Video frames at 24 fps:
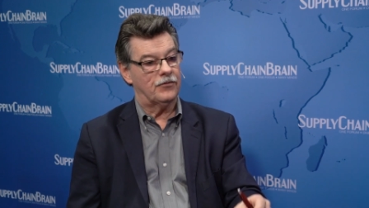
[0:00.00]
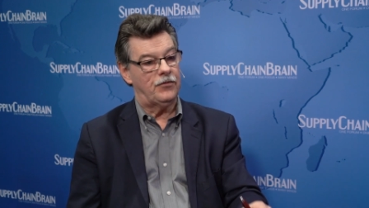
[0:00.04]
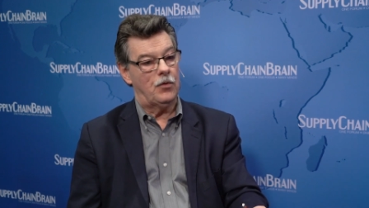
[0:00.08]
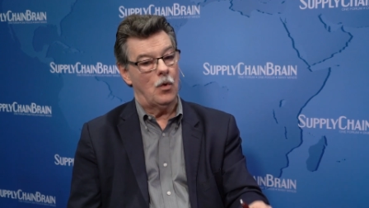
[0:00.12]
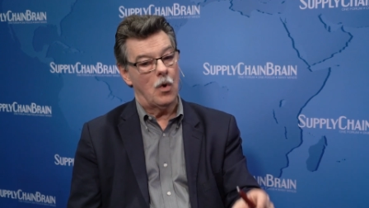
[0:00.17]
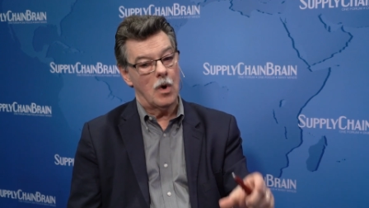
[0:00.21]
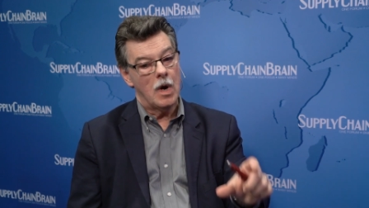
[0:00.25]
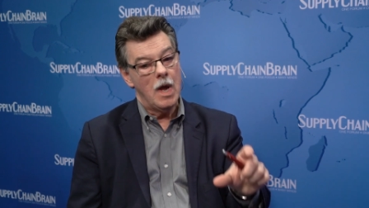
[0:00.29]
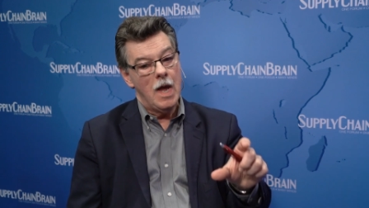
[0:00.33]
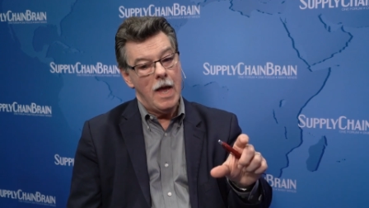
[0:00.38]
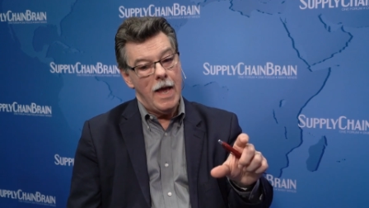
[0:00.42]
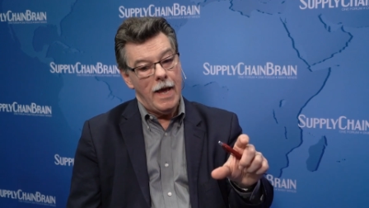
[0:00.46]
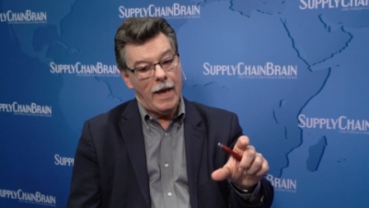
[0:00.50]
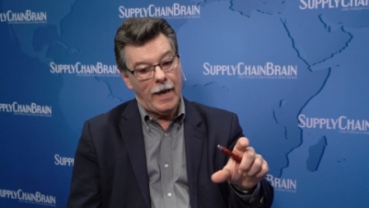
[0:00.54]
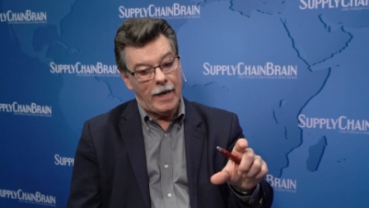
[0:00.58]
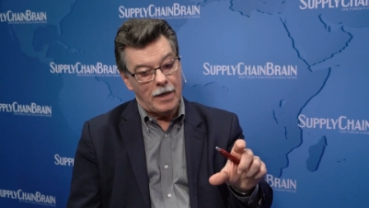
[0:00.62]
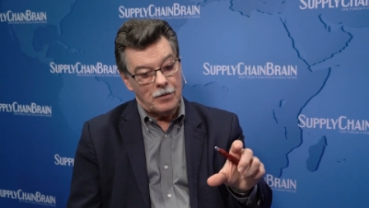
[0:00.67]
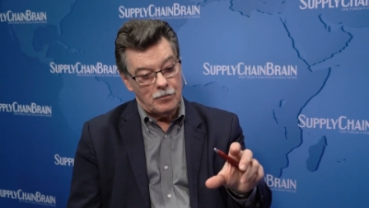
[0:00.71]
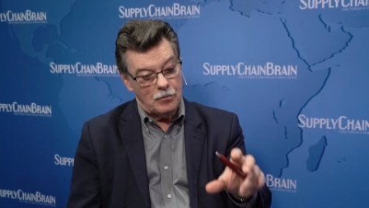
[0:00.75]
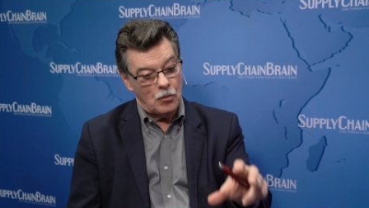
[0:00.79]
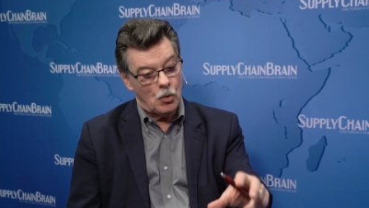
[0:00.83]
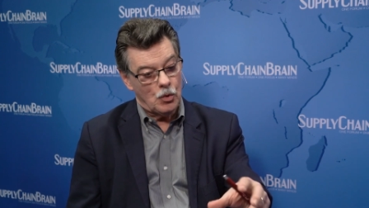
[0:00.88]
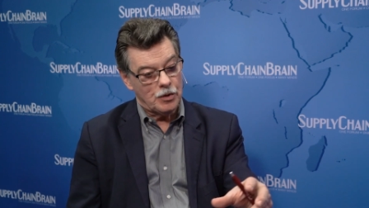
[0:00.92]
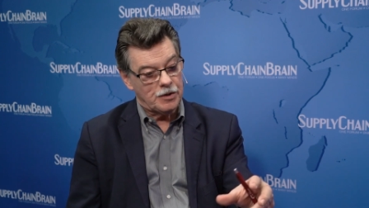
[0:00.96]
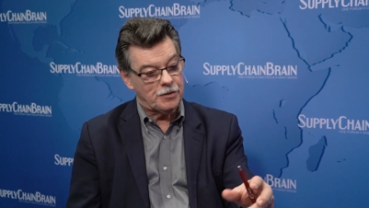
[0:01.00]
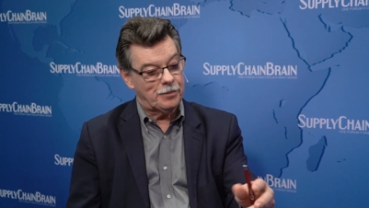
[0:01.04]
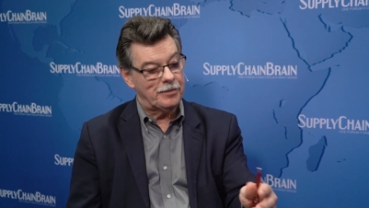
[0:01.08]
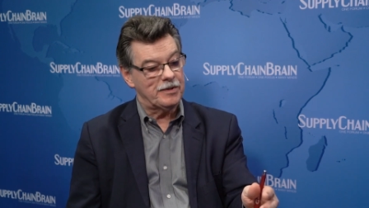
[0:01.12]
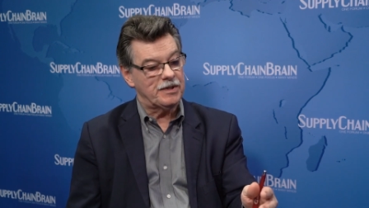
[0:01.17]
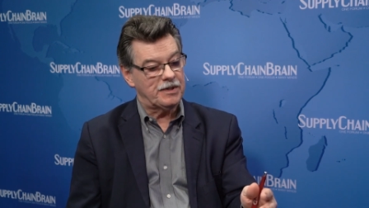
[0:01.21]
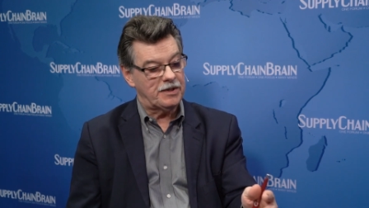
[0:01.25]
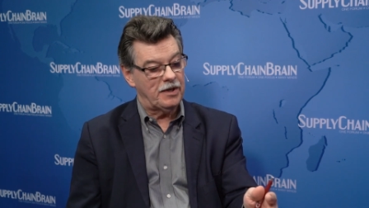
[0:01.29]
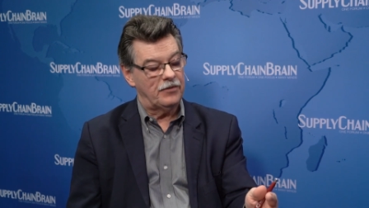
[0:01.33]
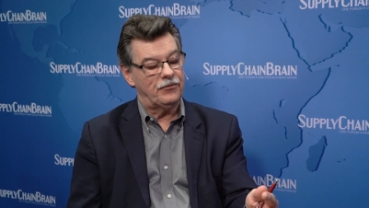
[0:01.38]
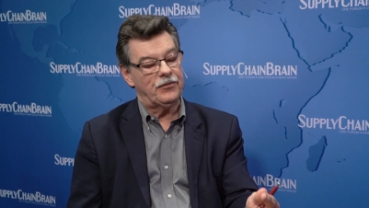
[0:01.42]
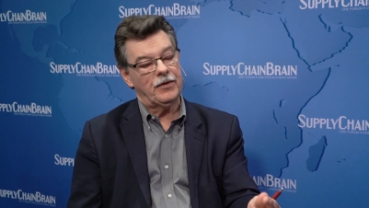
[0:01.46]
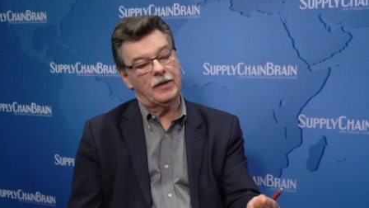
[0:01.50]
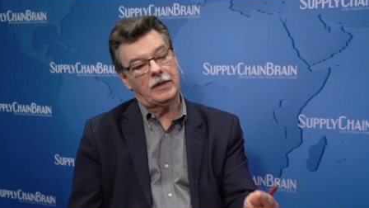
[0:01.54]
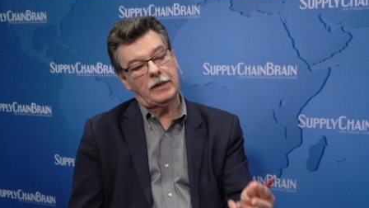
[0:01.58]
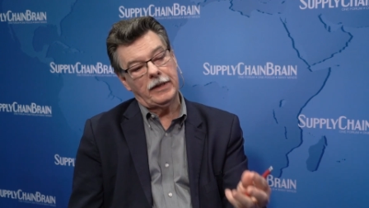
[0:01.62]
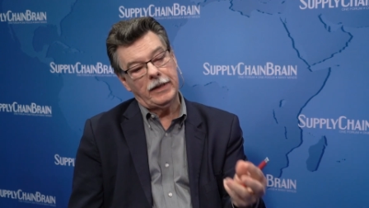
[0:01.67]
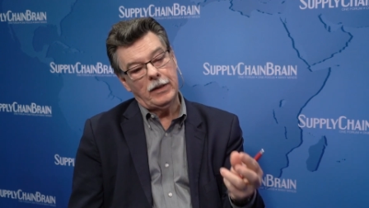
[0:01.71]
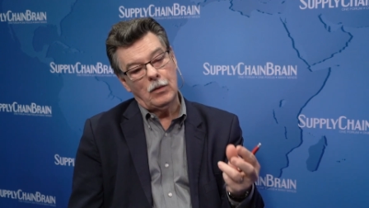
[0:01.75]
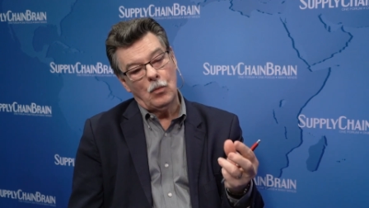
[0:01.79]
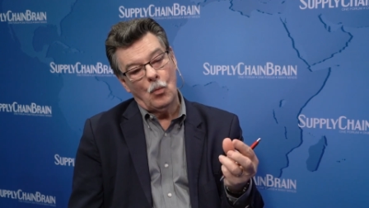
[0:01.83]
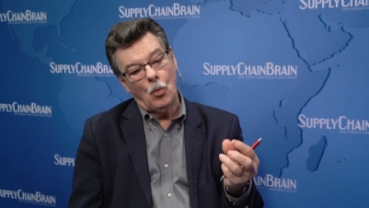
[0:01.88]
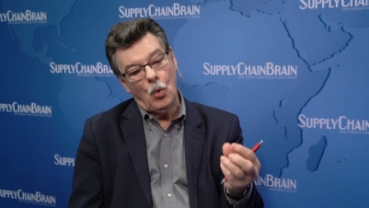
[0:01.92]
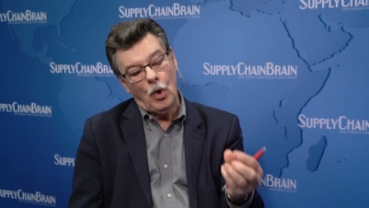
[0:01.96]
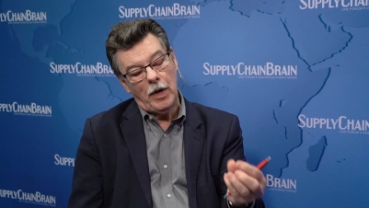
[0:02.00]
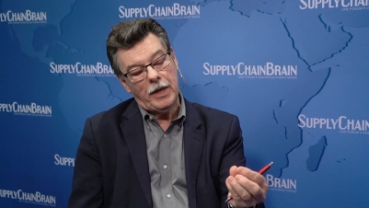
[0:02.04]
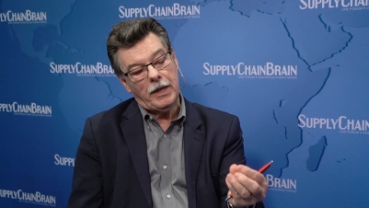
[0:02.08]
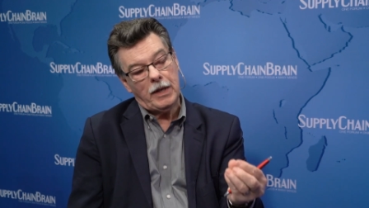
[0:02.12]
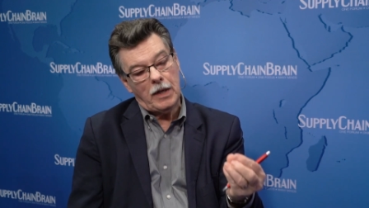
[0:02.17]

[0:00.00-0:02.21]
for, and more specifically, what